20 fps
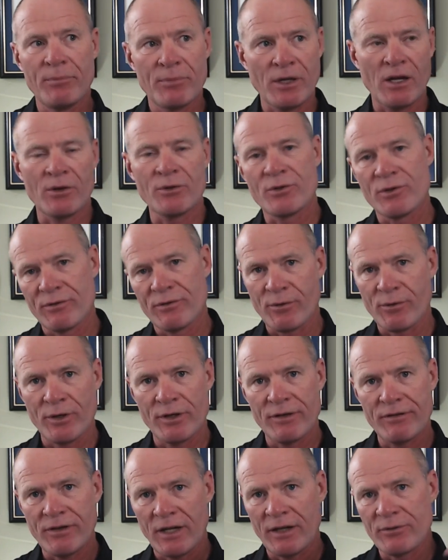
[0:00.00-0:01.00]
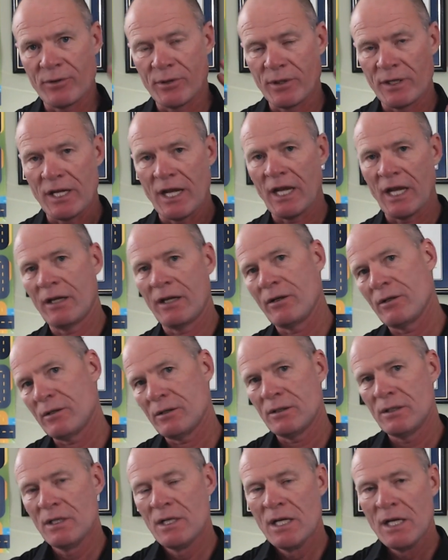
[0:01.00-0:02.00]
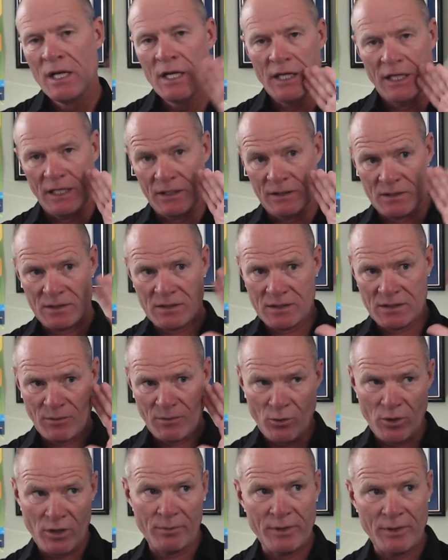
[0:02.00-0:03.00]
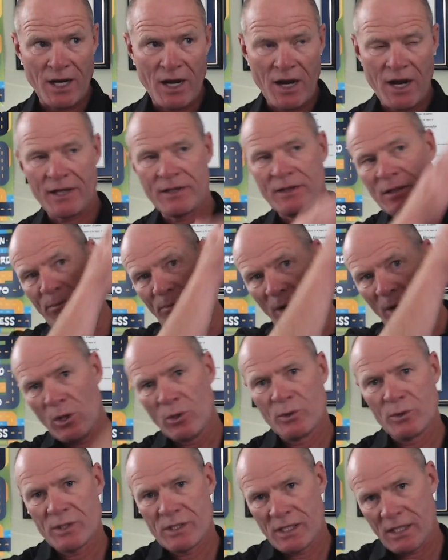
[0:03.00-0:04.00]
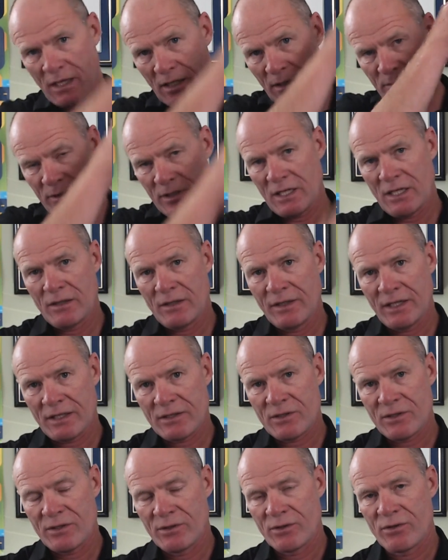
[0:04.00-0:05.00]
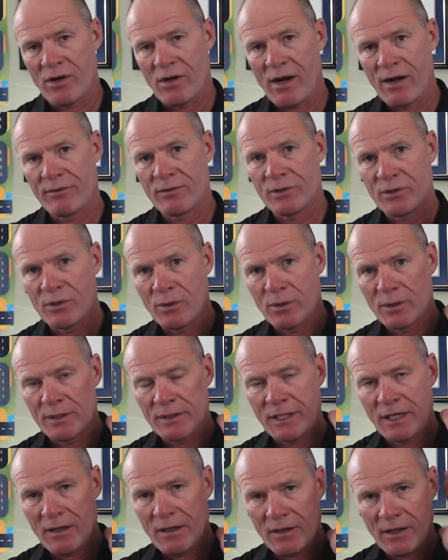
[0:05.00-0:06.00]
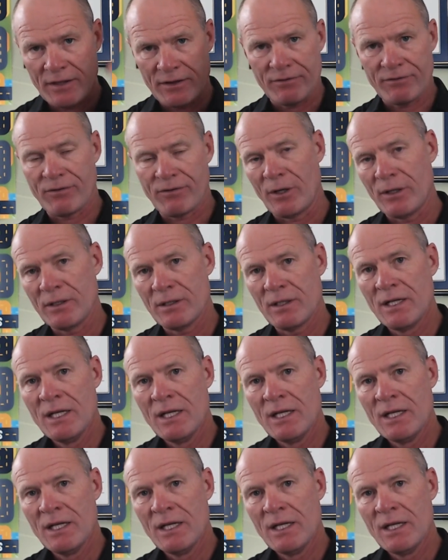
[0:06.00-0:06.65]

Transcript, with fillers: Pick out your 45-degree angle, and it's somewhere behind the post that comes down next to the driver's door there at the front.